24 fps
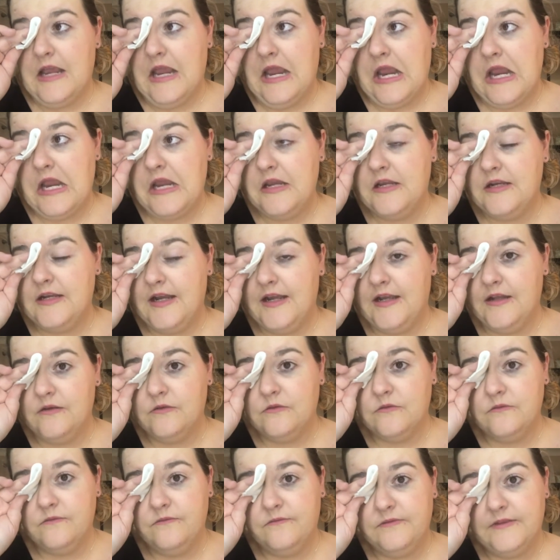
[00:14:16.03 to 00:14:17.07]
it had
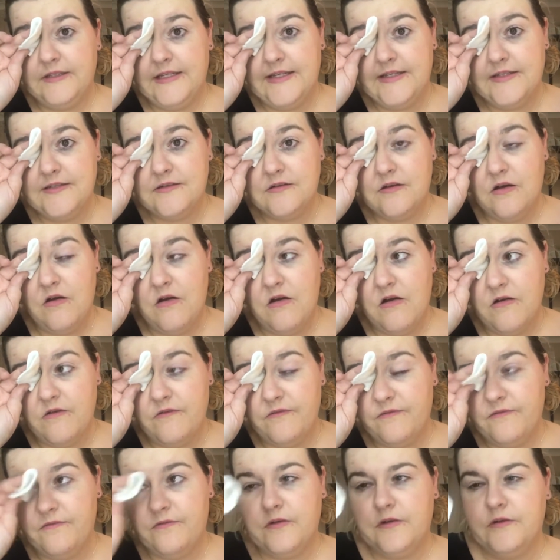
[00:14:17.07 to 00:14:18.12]
all flaked
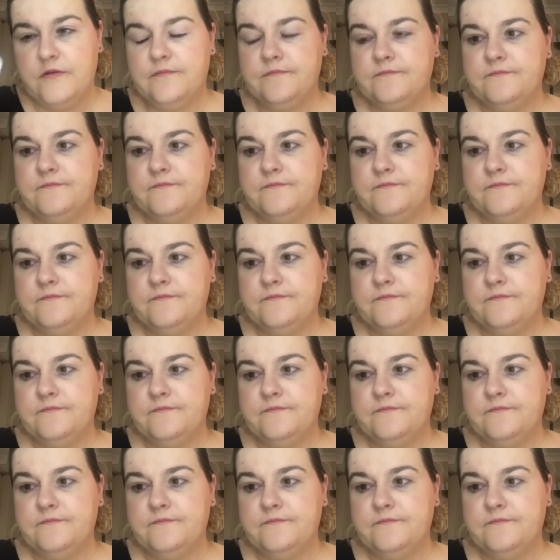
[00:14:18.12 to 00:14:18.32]
off.